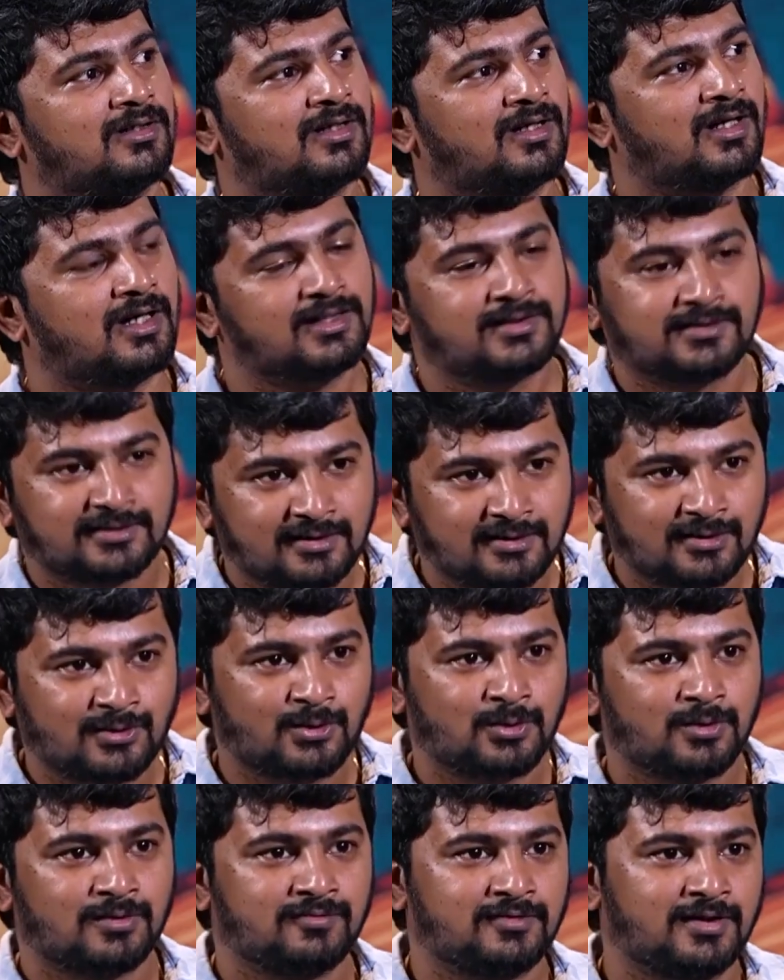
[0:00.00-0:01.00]
cast and
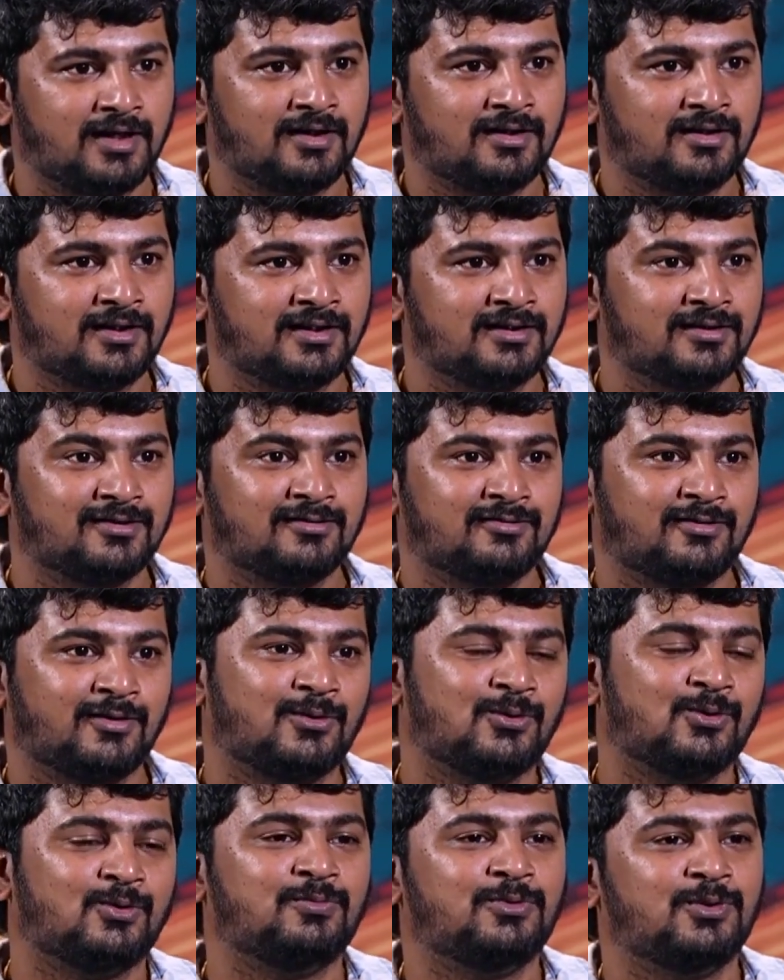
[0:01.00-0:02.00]
crew of Darling for
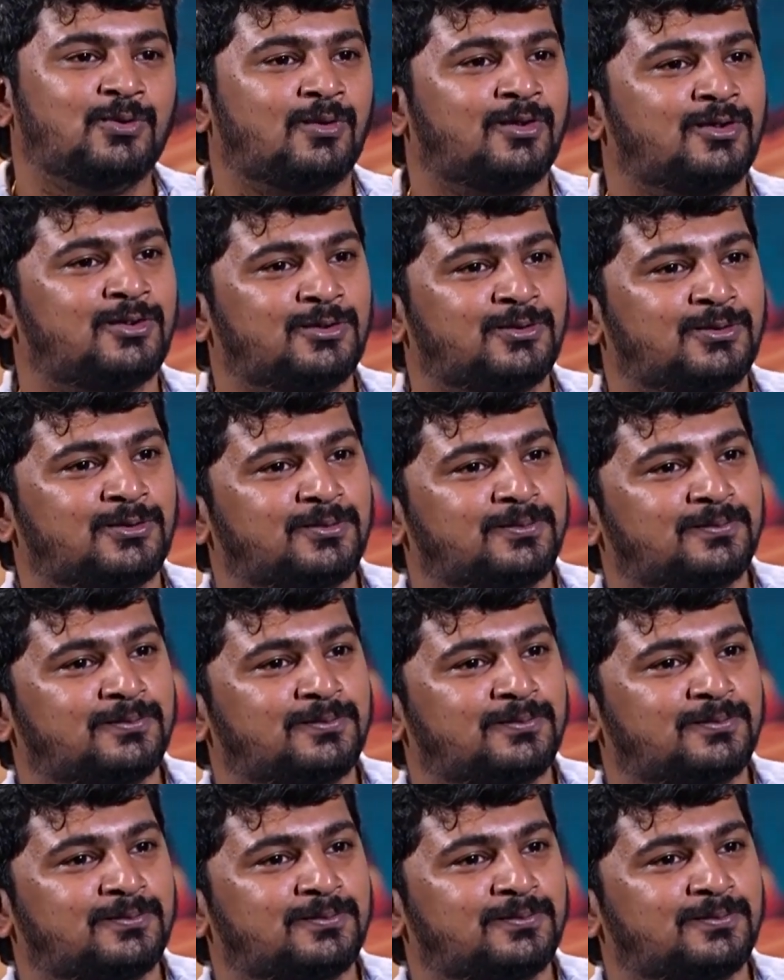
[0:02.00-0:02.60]
whom you want to do.